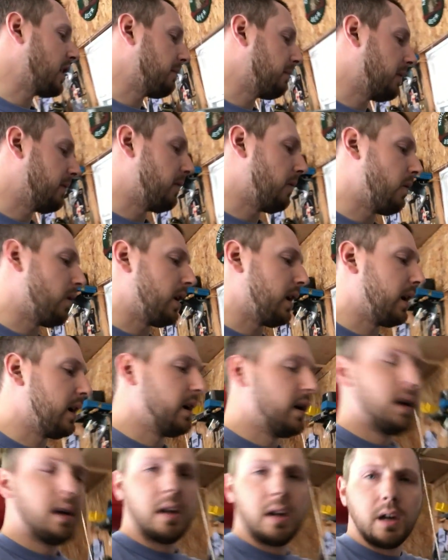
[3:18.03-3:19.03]
stuff before,
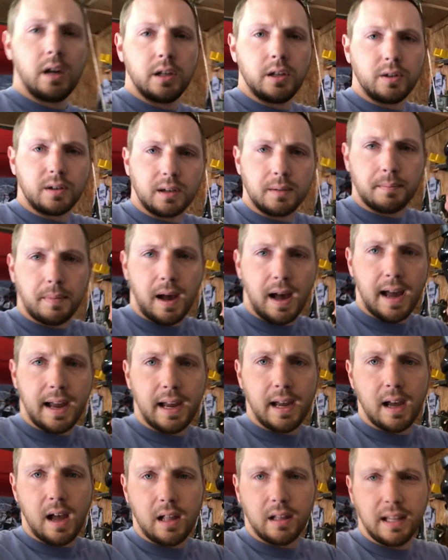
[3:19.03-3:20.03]
you can buy
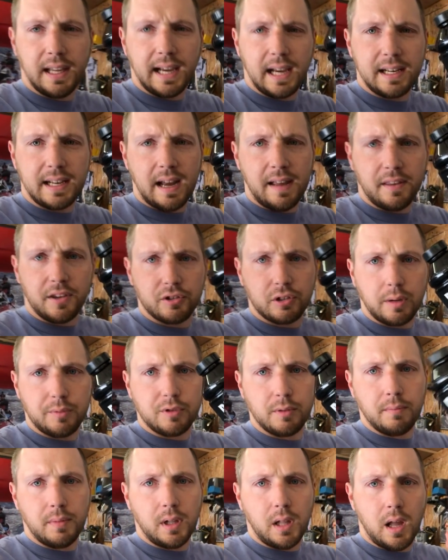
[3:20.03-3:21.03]
it. I'll link it down in the
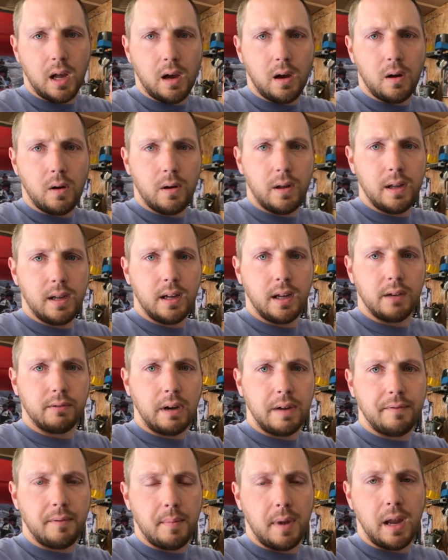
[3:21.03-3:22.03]
description below. It
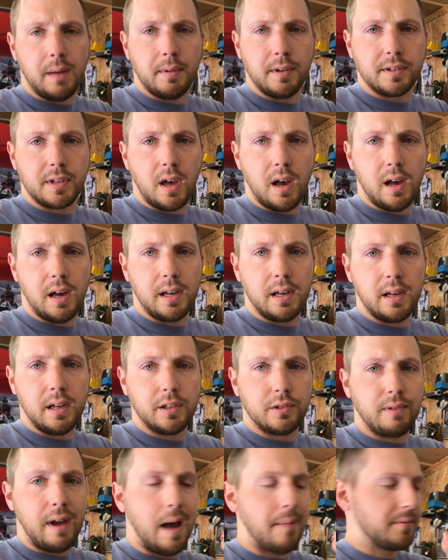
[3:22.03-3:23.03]
right from Amazon.
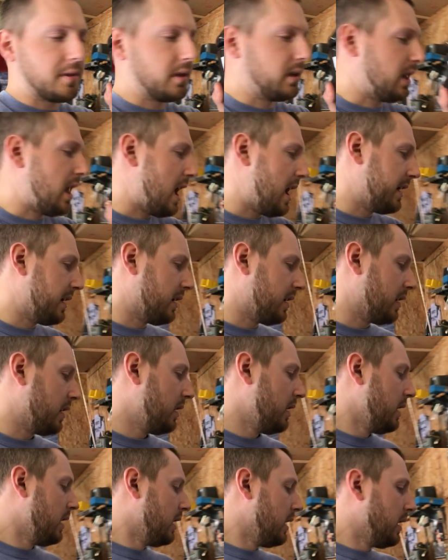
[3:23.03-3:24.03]
It's Raptor liner.
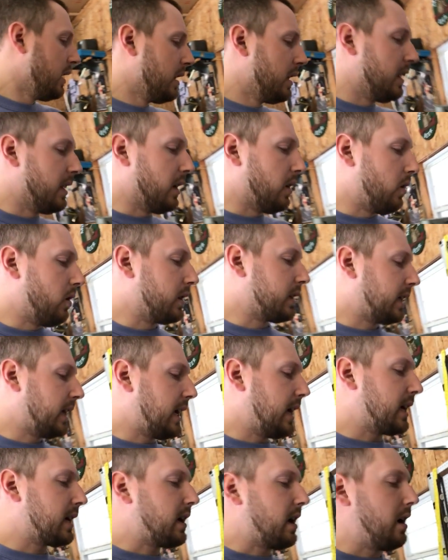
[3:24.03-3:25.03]
The whole
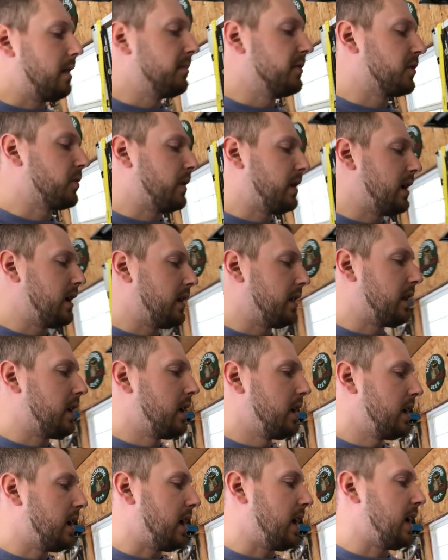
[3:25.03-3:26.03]
kit comes
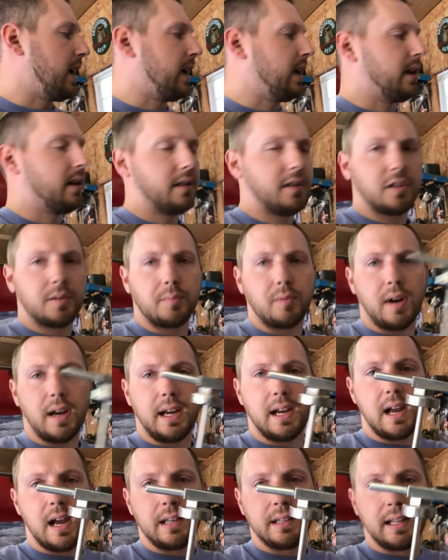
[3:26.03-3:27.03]
with a spray
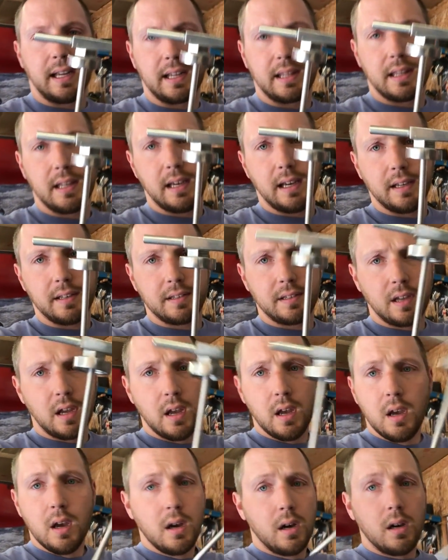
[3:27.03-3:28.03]
gun like this.
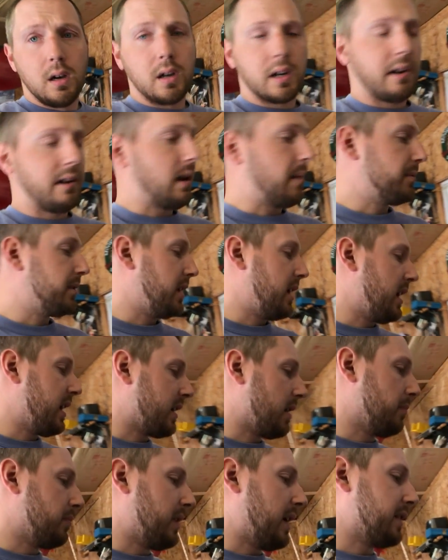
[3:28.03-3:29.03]
Hook right up to your air
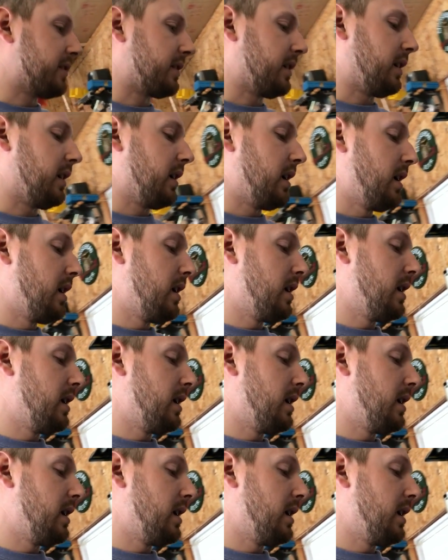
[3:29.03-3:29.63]
compressor